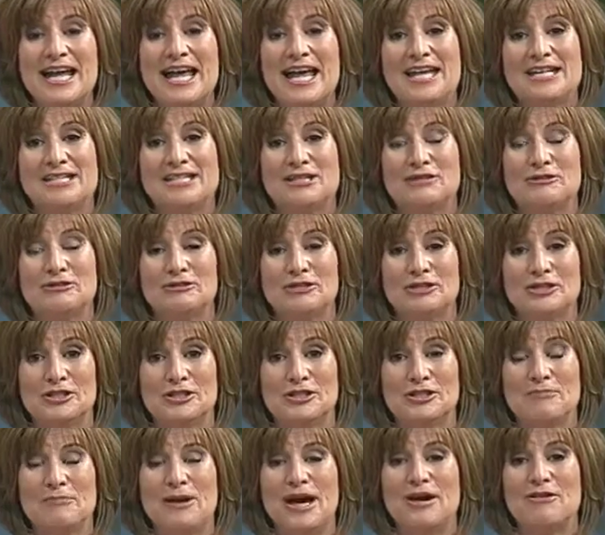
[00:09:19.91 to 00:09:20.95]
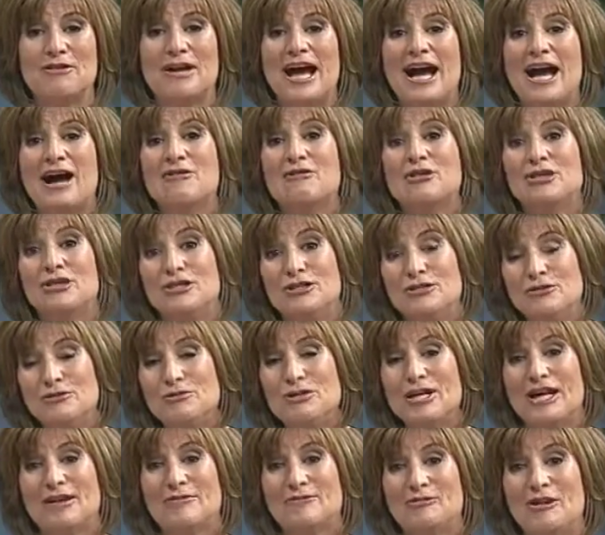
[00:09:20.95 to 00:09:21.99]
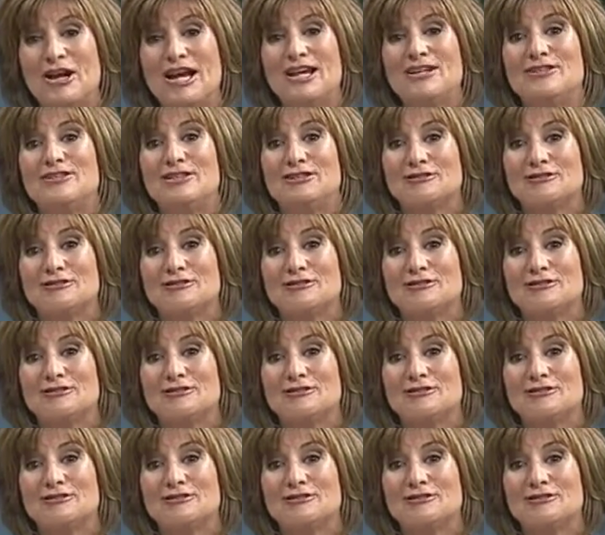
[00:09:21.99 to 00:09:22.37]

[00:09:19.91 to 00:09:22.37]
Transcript: and to learn about how you can raise